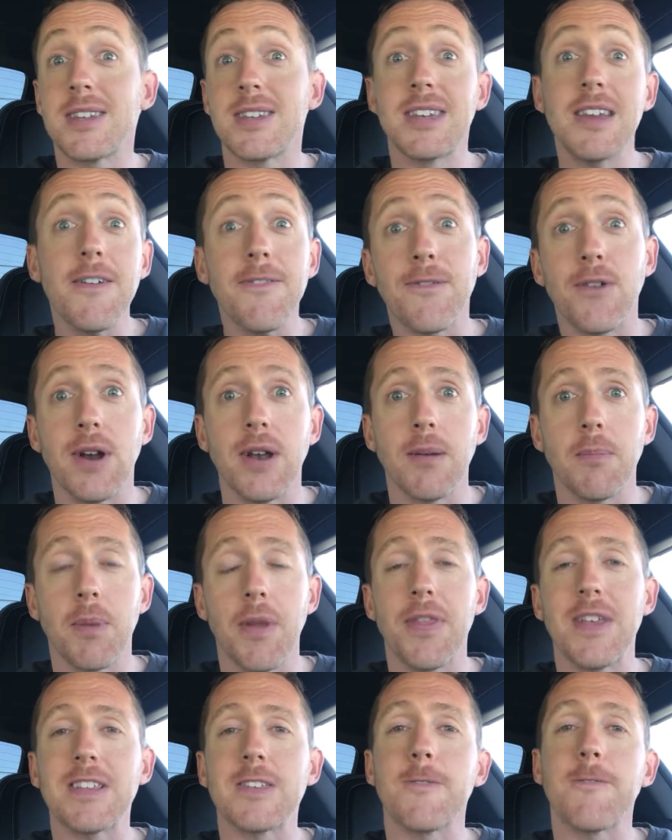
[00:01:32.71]
different,
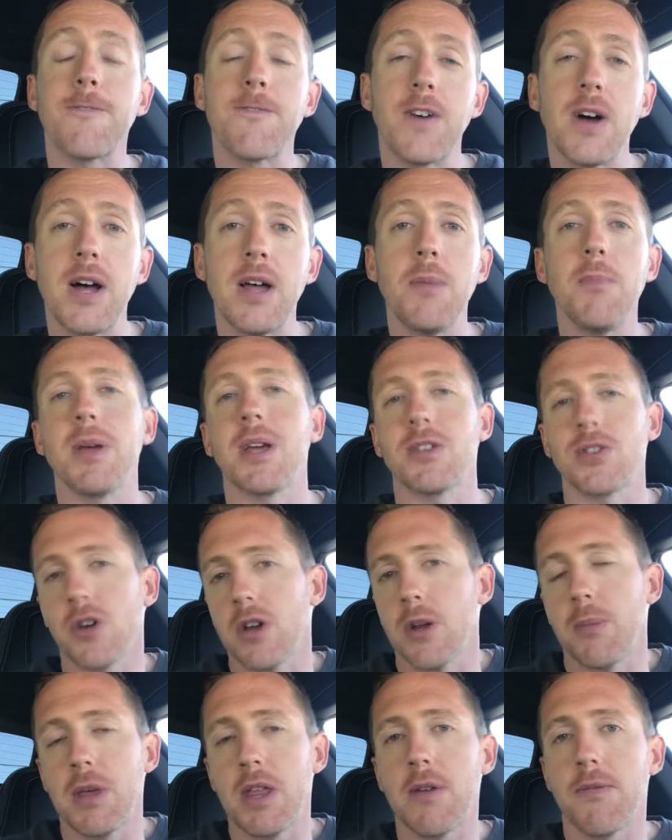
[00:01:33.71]
but that's fun because they're
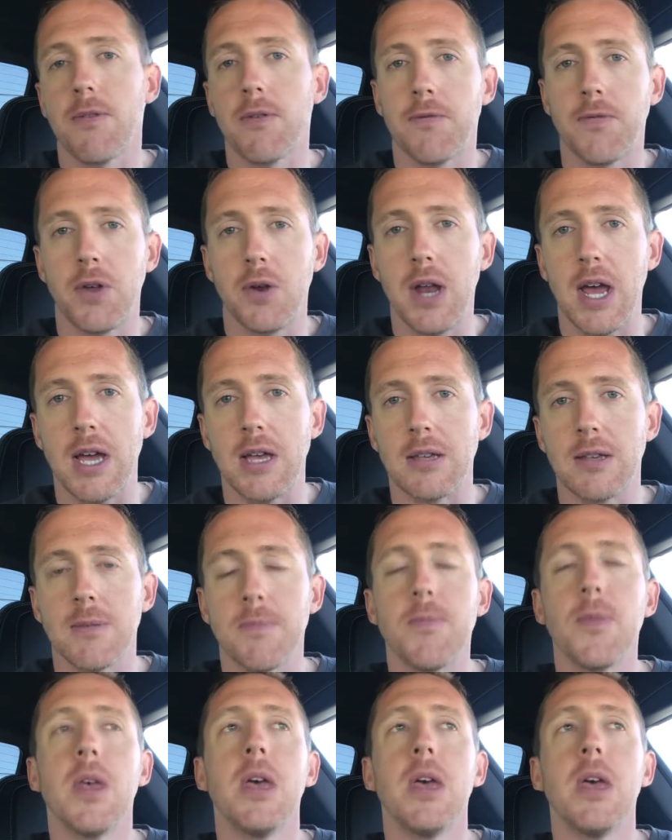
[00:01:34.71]
going to be there for a few days.